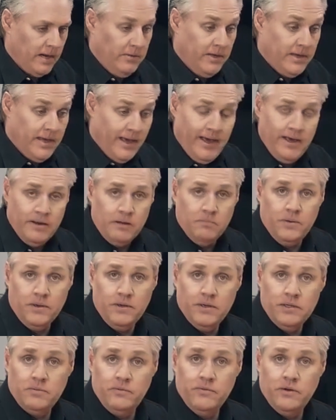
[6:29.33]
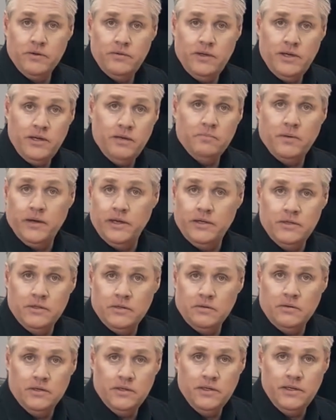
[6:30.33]
we can, because we've got the edit pages
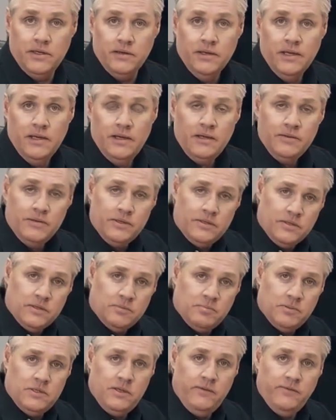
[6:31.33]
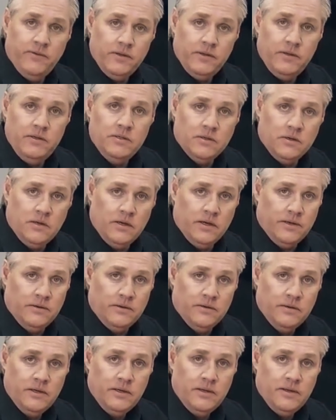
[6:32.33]
always there. This is specifically
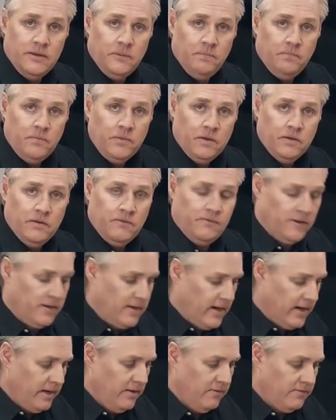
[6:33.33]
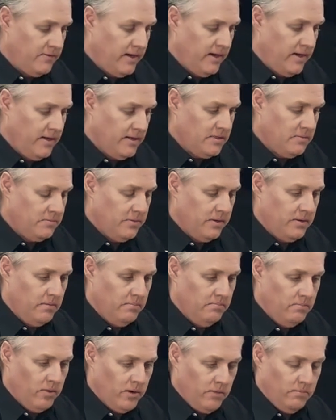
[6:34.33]
designed for cutting fast, but
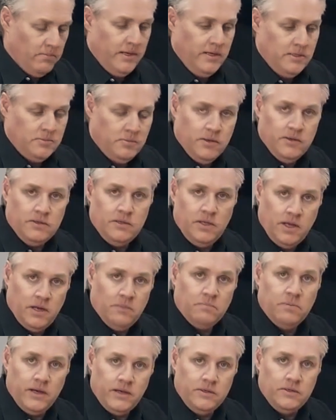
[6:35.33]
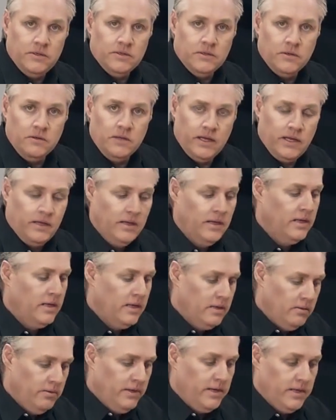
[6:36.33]
what it means, because the edit page is still there,
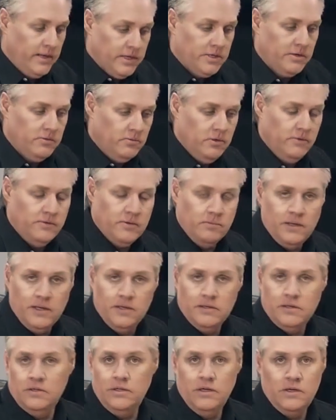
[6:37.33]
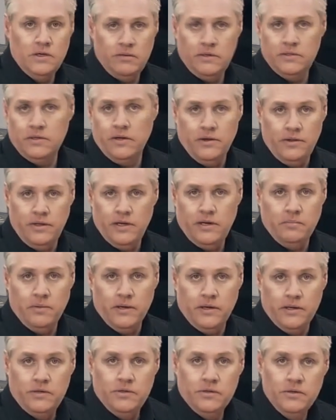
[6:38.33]
we can actually remove some things because you can always go to the edit
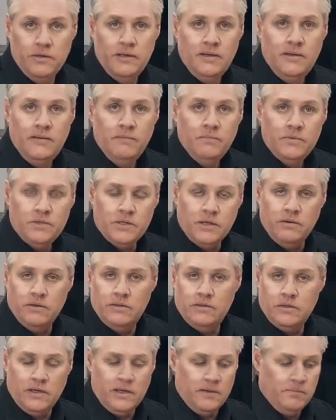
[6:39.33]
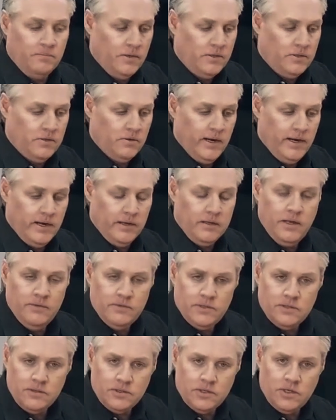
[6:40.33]
page. So it's great. It
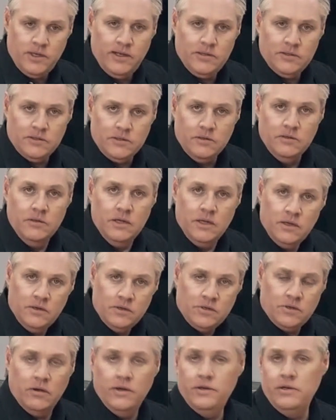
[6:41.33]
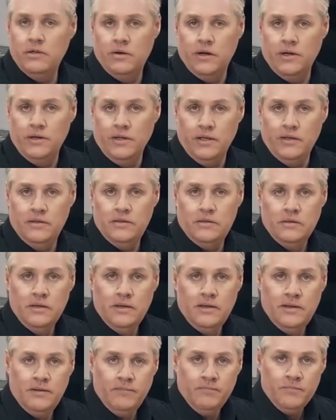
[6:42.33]
gives us a chance to try new ideas,
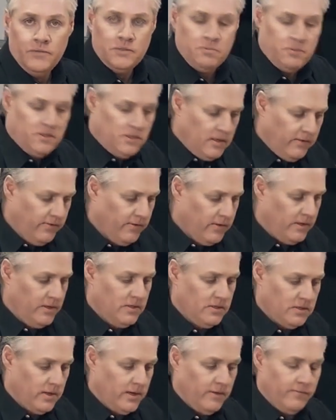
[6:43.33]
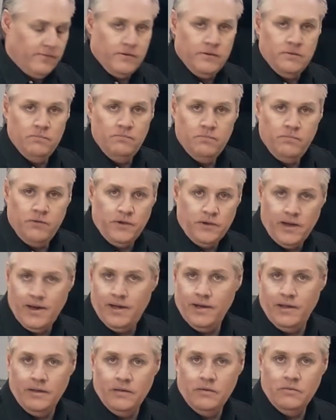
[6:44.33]
specifically design it for
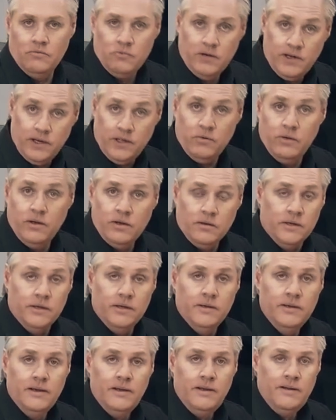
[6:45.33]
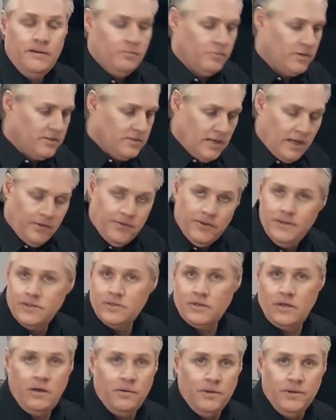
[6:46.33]
cutting really quickly. There's nothing
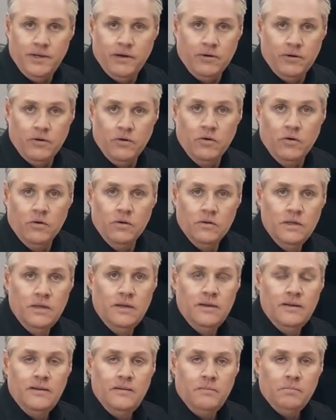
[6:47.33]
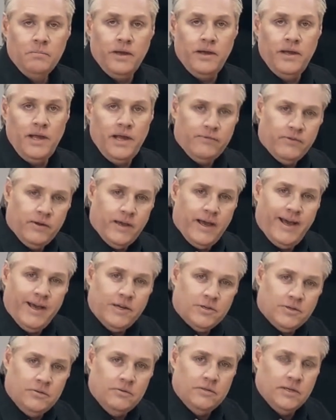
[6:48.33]
slow in there at all, and every
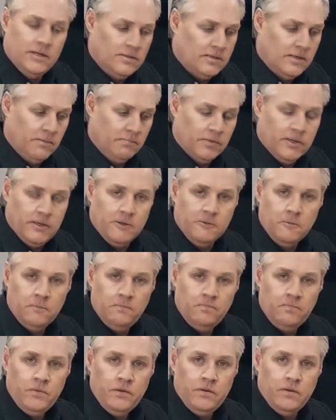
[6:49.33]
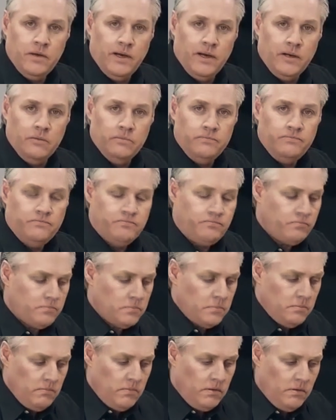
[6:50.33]
action does something.
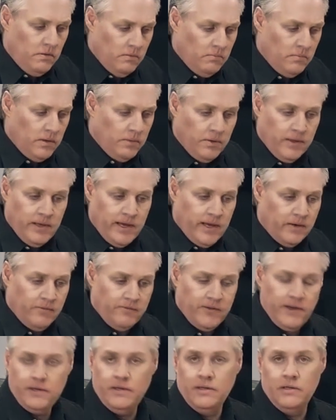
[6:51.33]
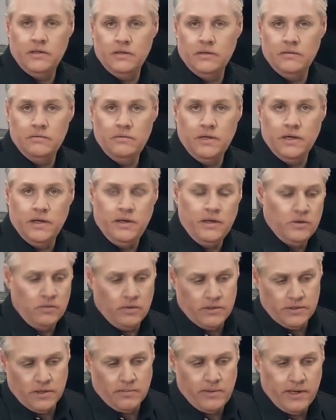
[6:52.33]
But without affecting you can
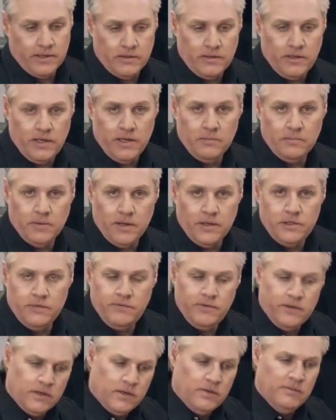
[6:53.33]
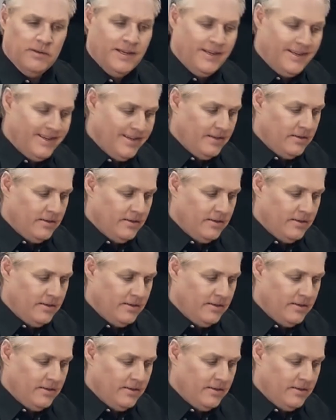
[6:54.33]
always go back to the edit page if you don't,